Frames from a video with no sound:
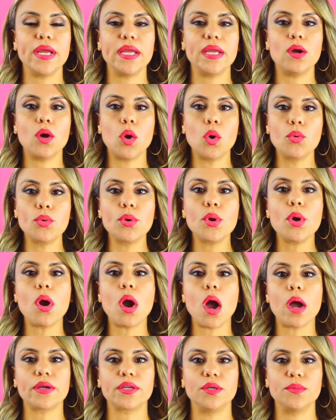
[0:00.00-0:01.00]
a owner
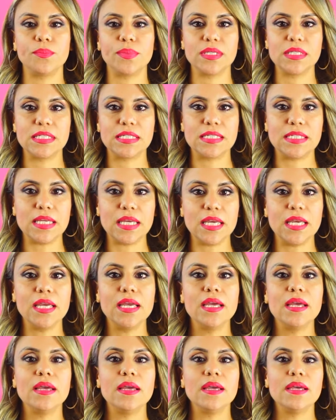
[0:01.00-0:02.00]

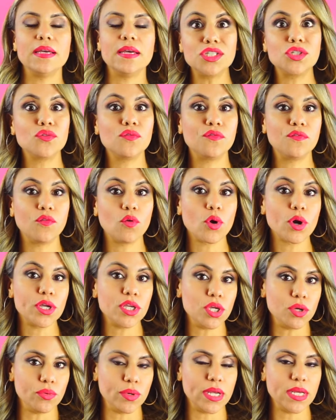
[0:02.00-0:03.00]
occupancy to 4
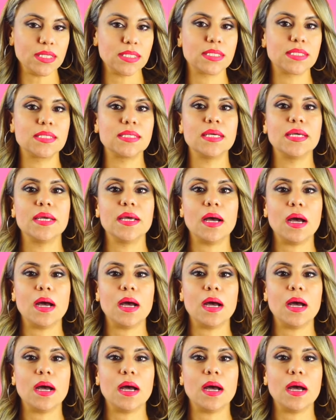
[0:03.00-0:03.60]
units